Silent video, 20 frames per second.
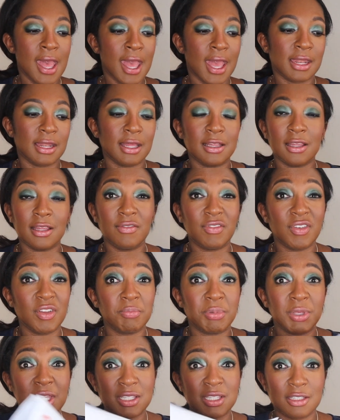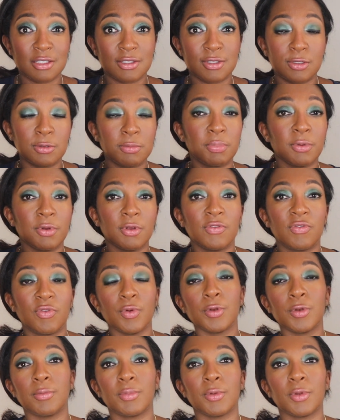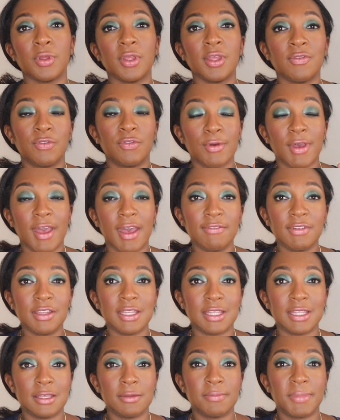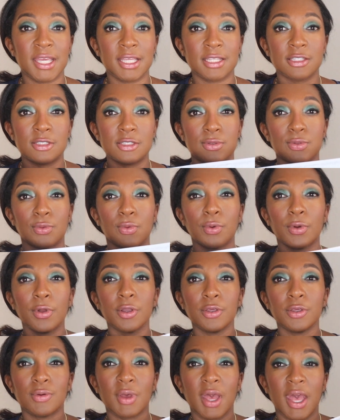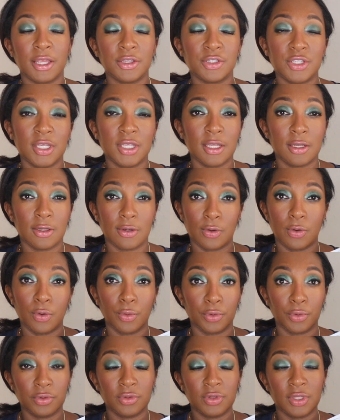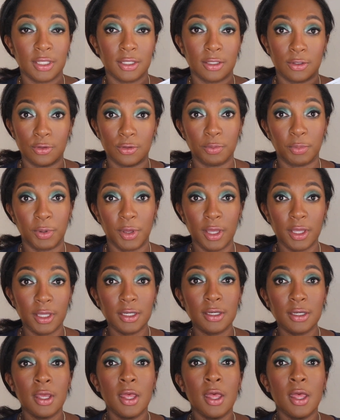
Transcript: And I love it because it's super affordable. If you have an eBay store, you actually get a quarterly coupon